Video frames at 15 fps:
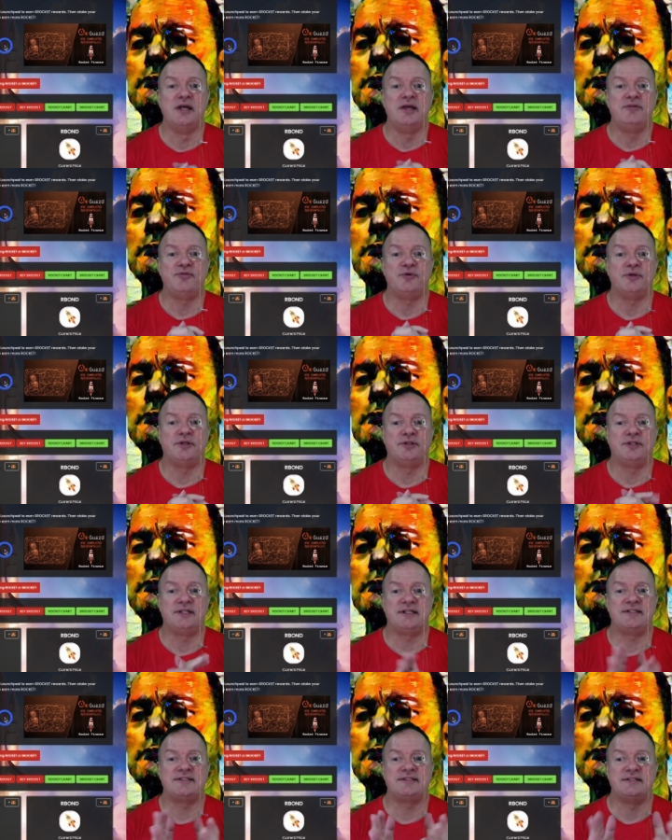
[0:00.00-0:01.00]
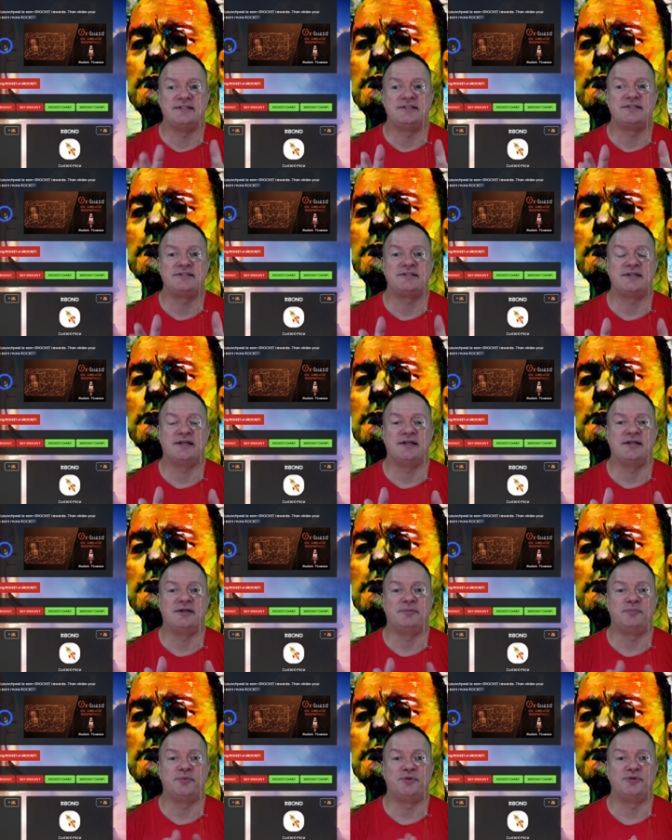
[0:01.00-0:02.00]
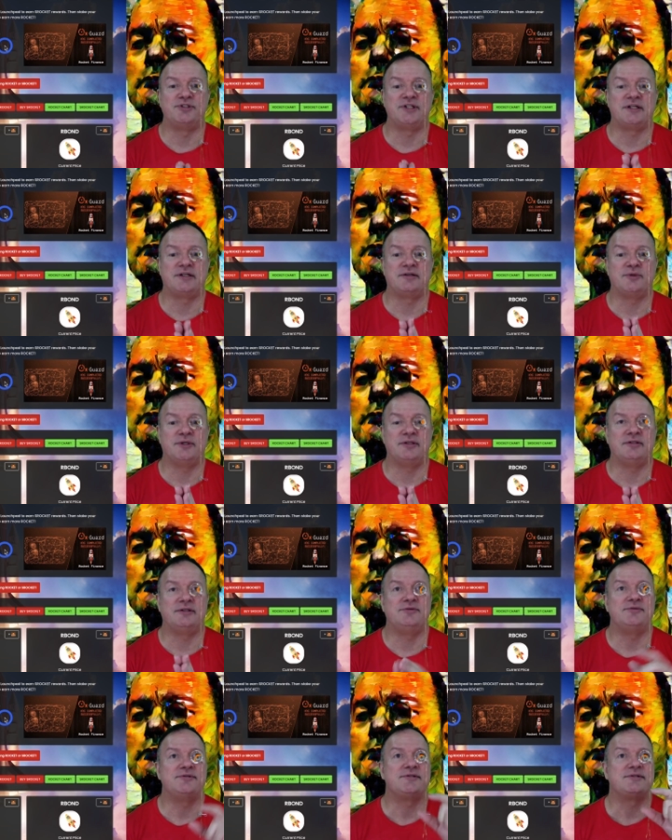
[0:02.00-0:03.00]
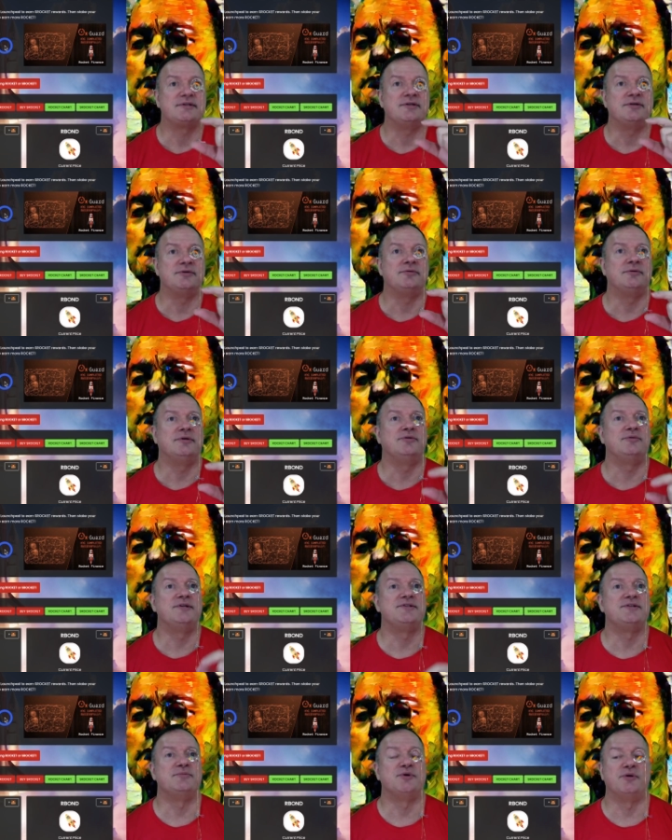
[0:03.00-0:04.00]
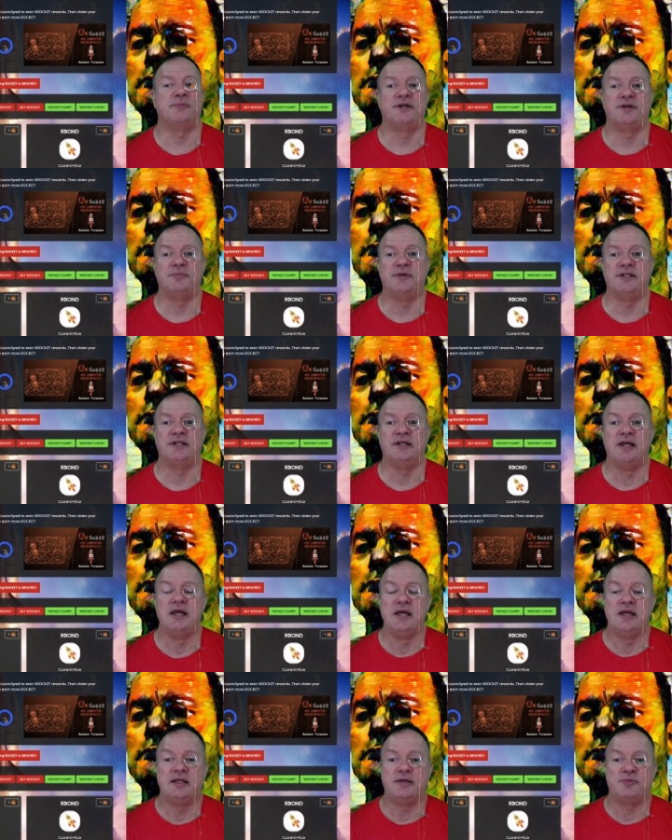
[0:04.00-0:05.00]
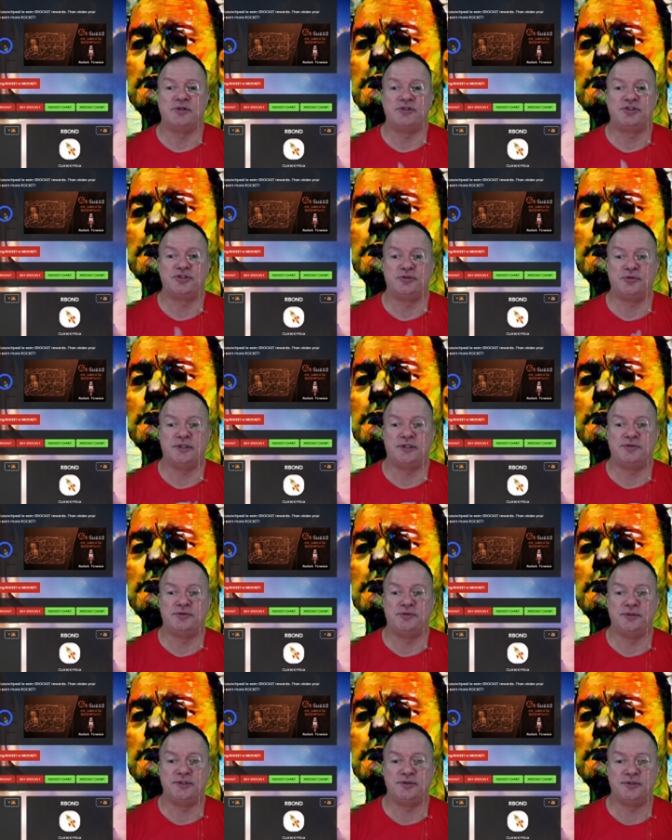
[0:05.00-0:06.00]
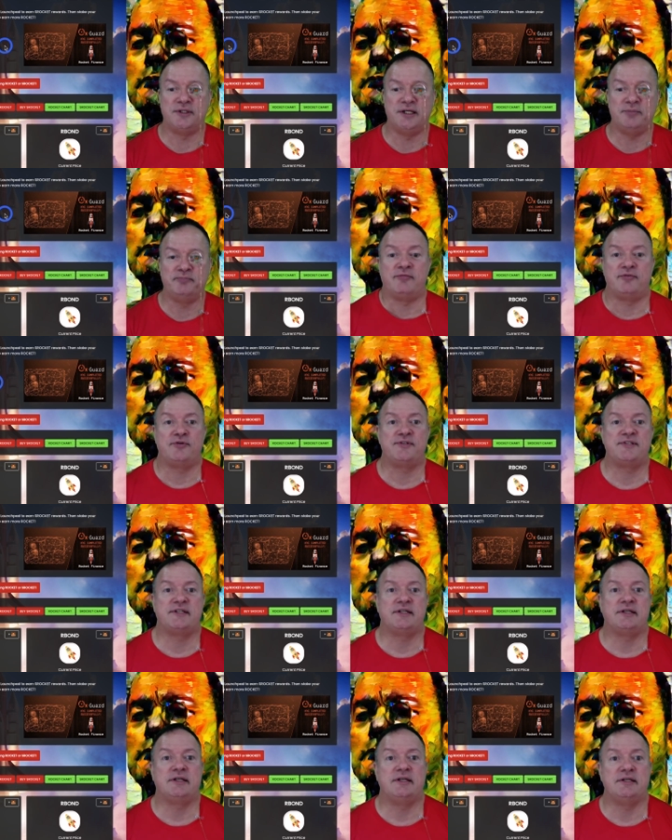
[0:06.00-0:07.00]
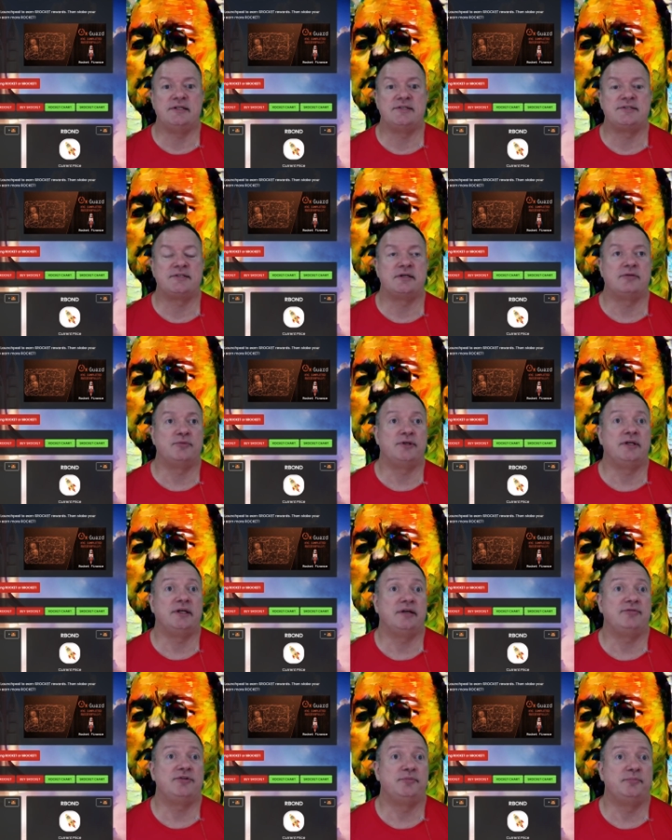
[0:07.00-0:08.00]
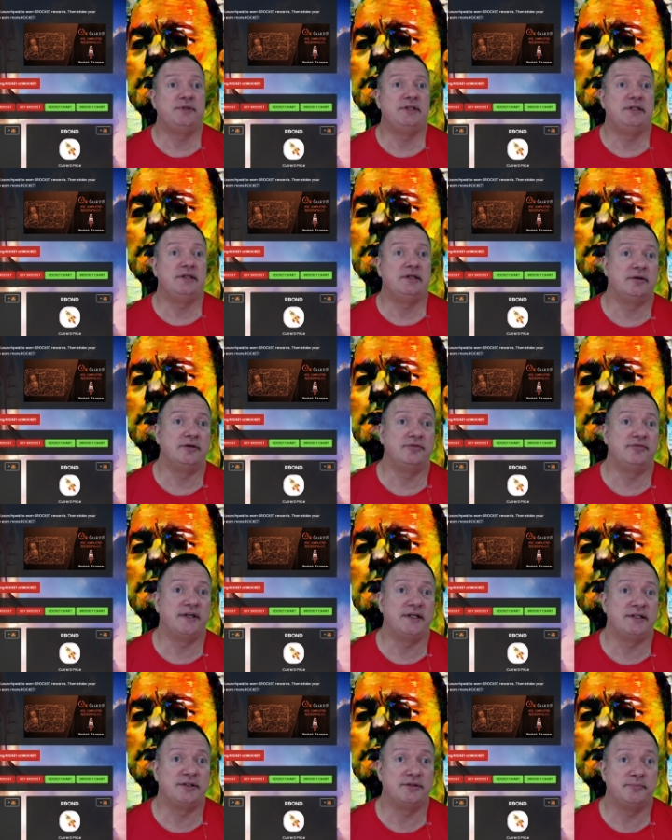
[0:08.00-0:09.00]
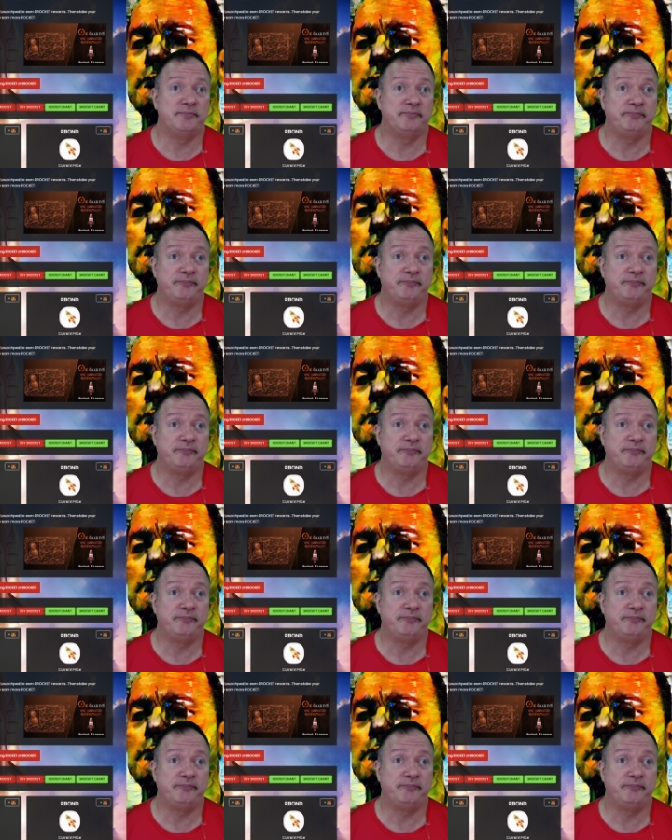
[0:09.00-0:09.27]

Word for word: if you want to test this project, well, use, you know, a reasonable amount of money. I'm going to show you how to do it today. First thing is we have to be on Fantom.